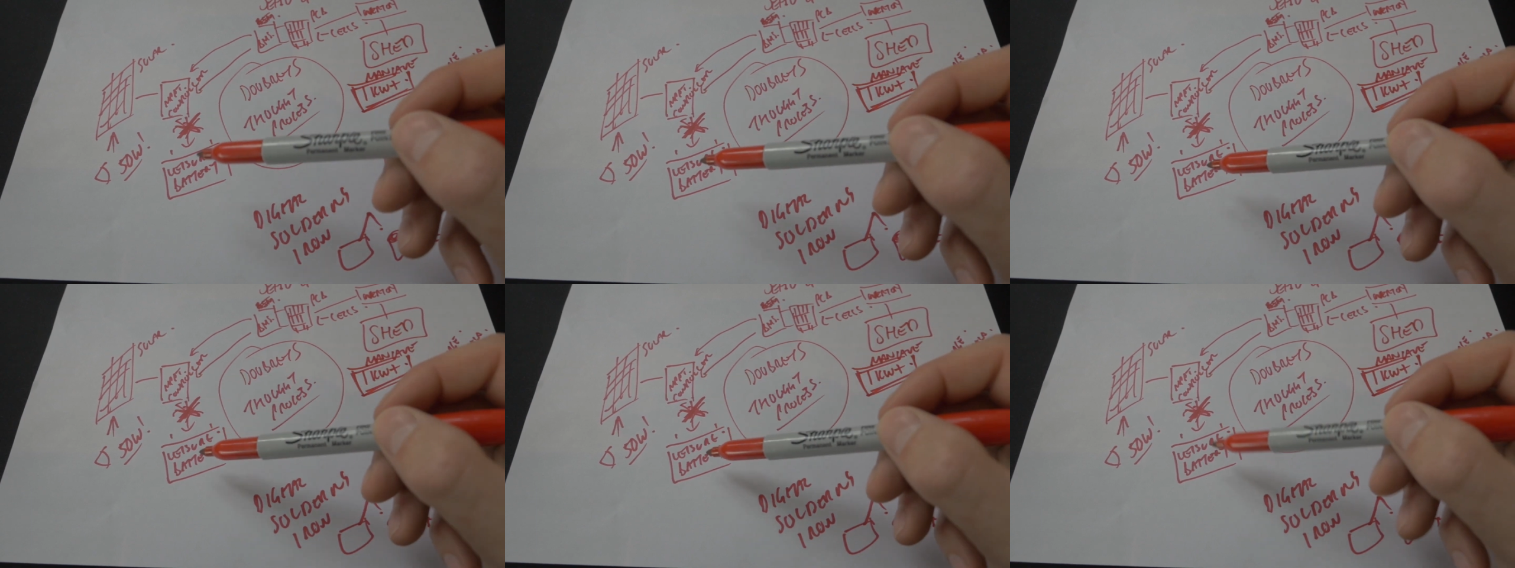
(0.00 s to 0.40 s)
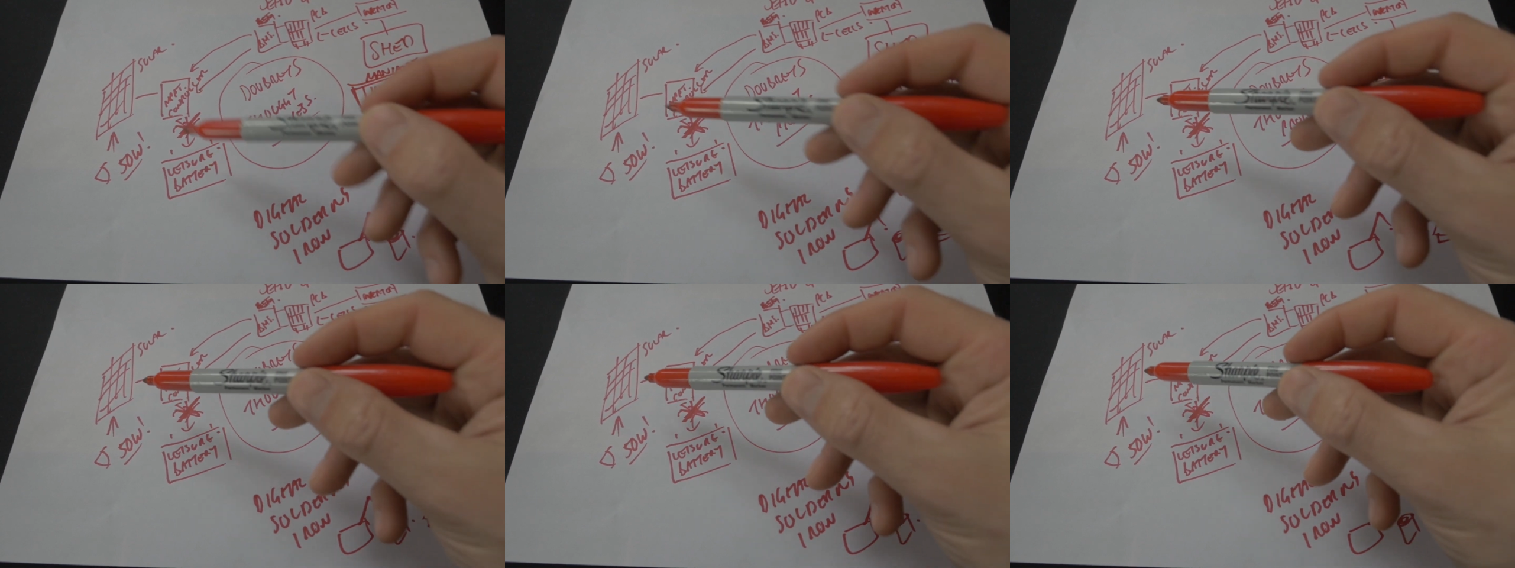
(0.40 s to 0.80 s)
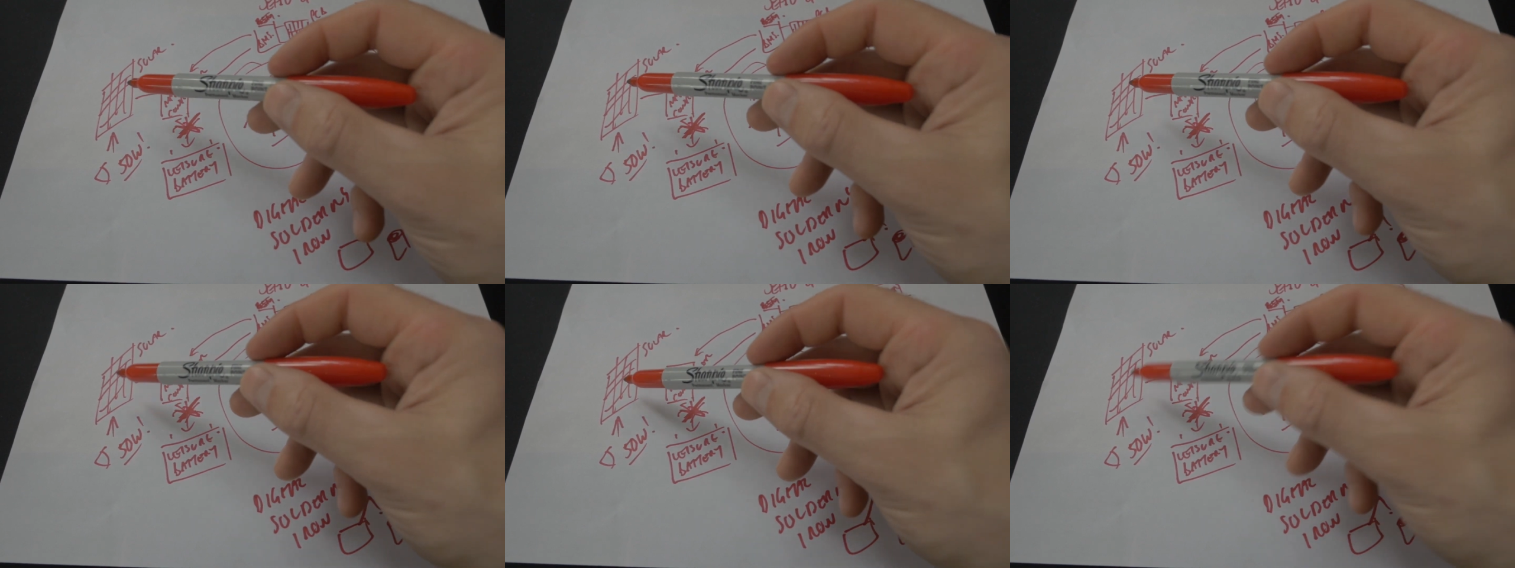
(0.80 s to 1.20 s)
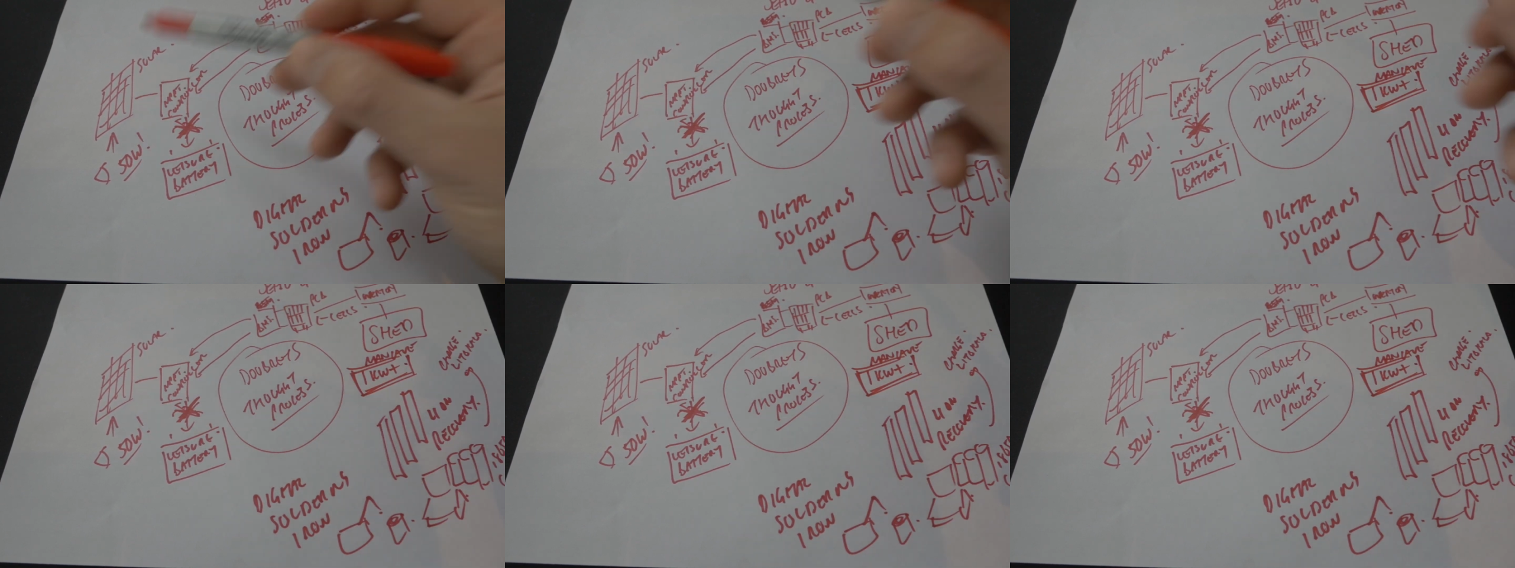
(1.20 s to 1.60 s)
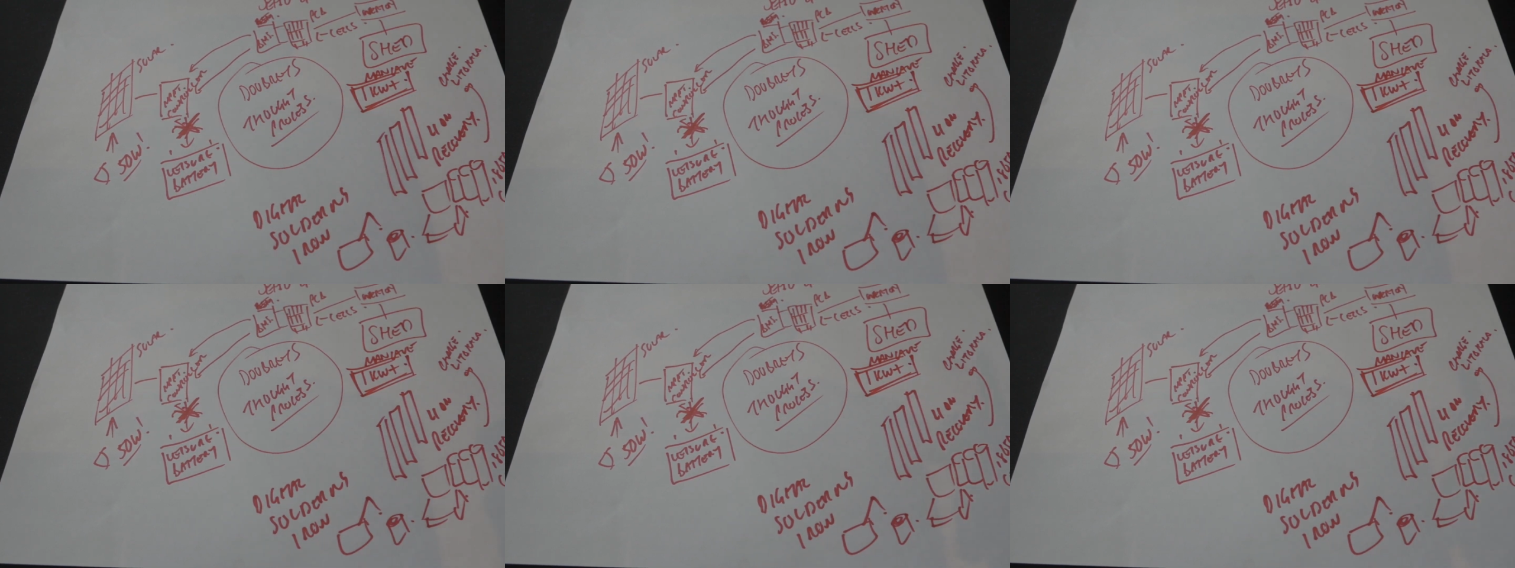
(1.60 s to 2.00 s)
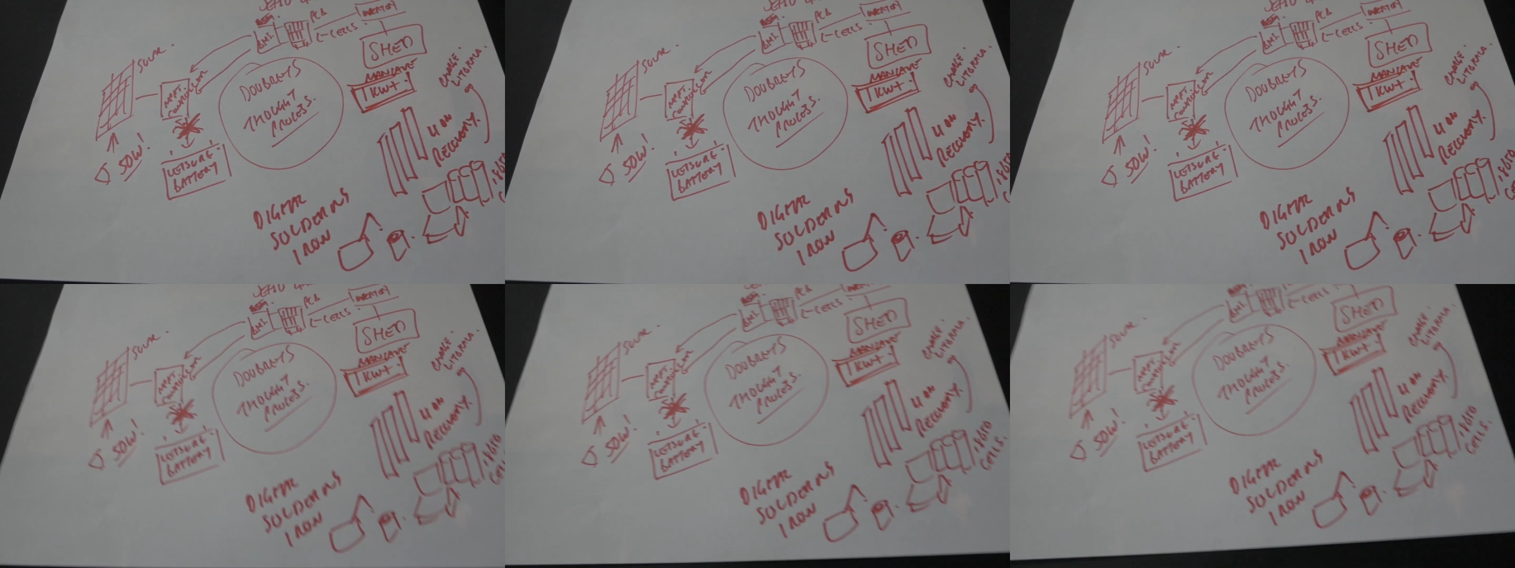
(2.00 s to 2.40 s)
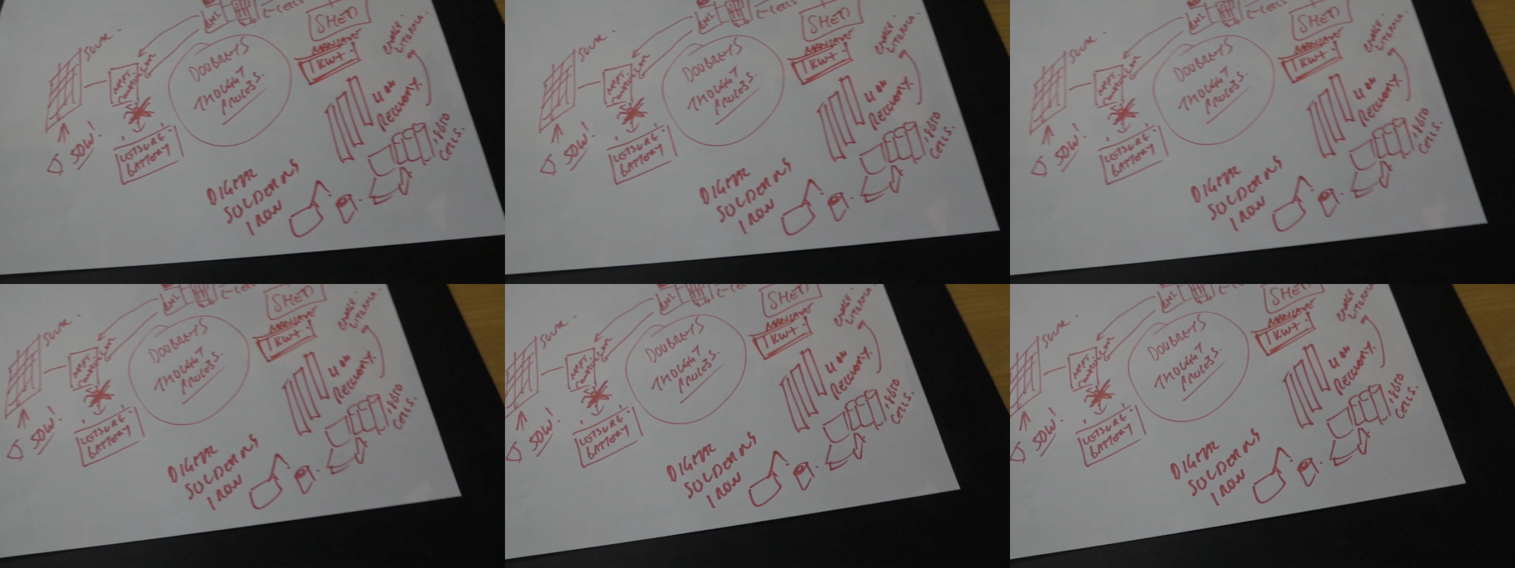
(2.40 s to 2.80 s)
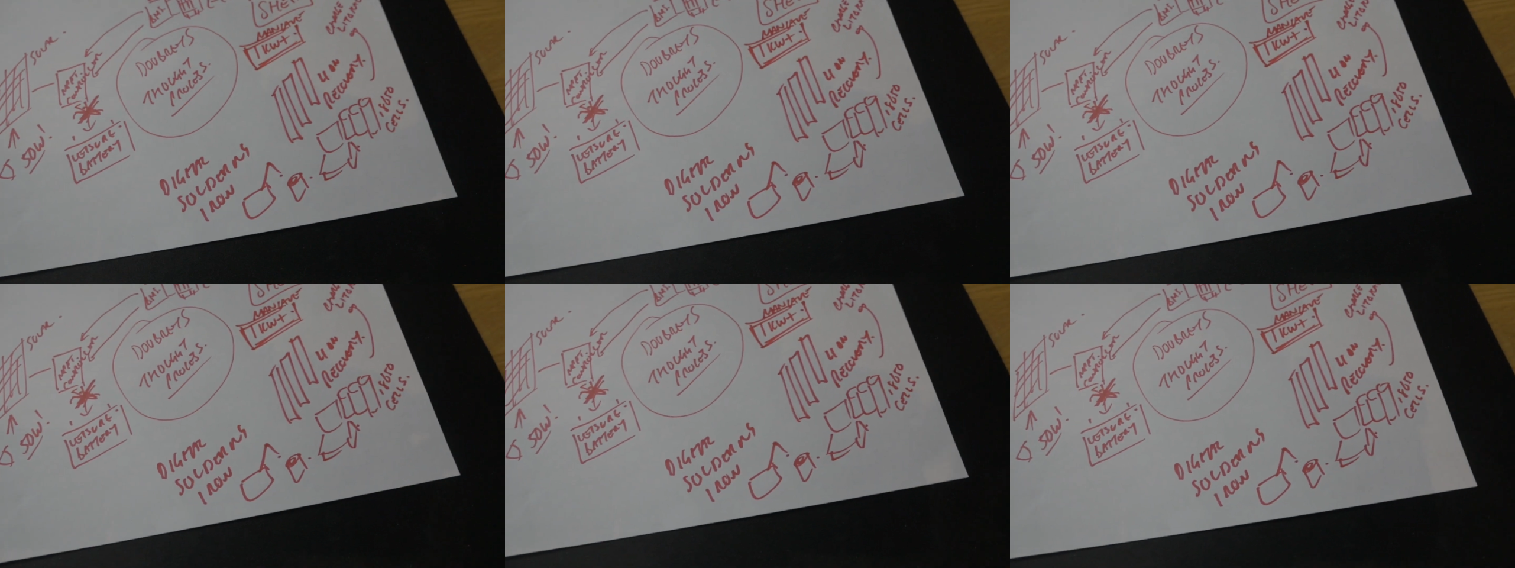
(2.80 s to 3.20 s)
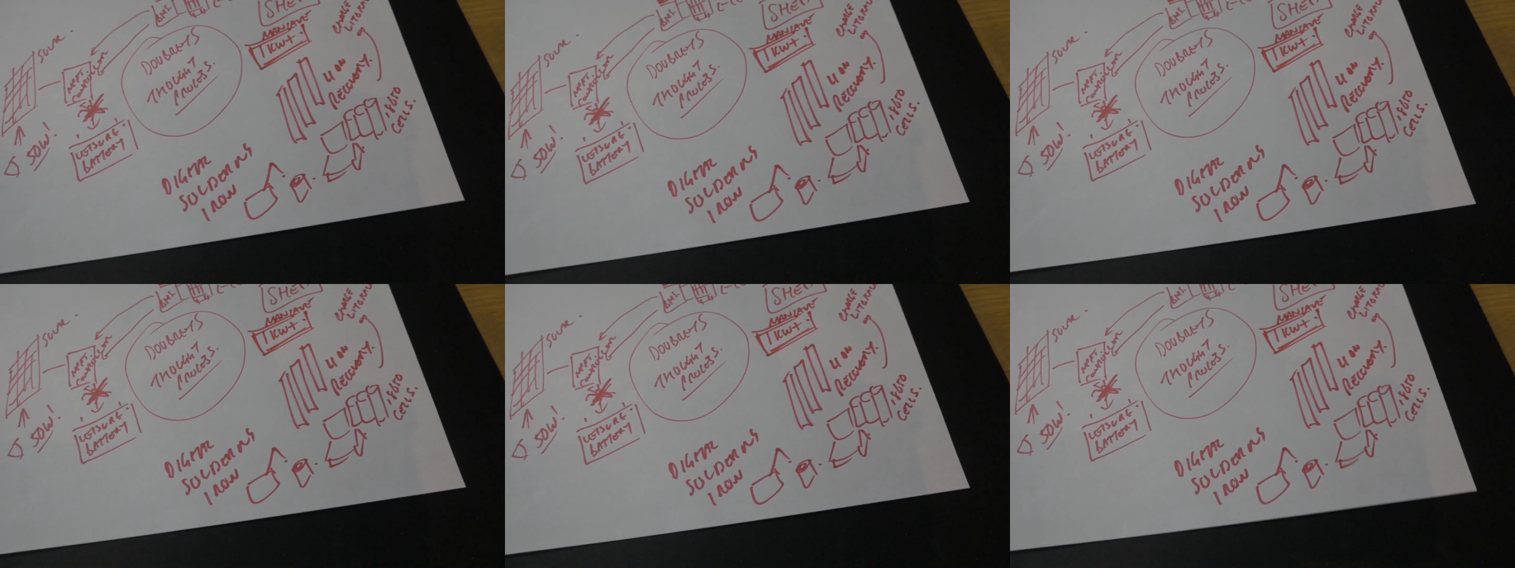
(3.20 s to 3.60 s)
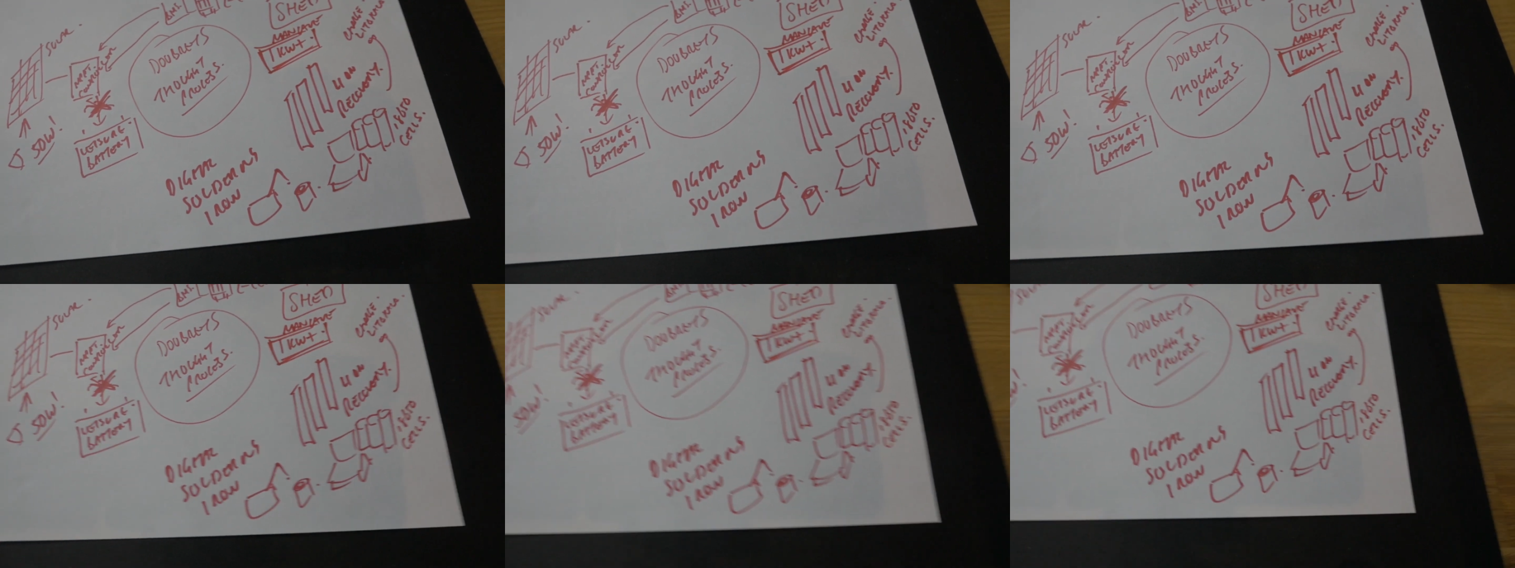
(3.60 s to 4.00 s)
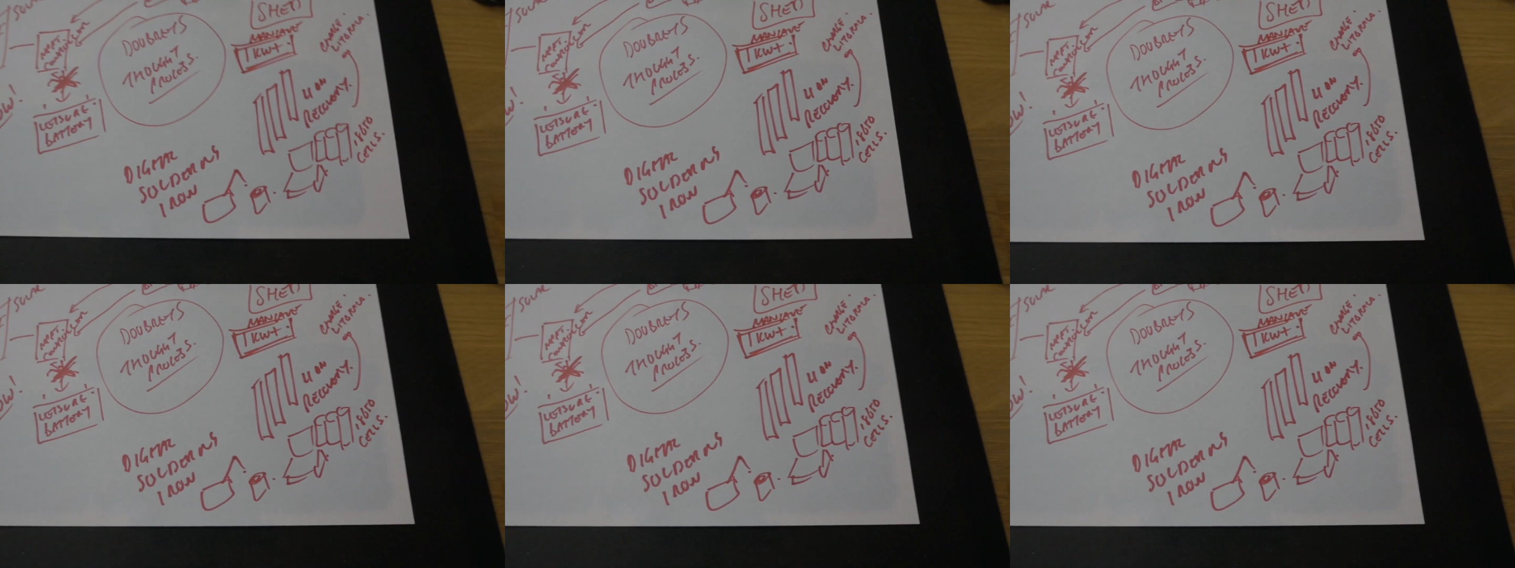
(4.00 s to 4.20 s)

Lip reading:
[unreadable: no face in view]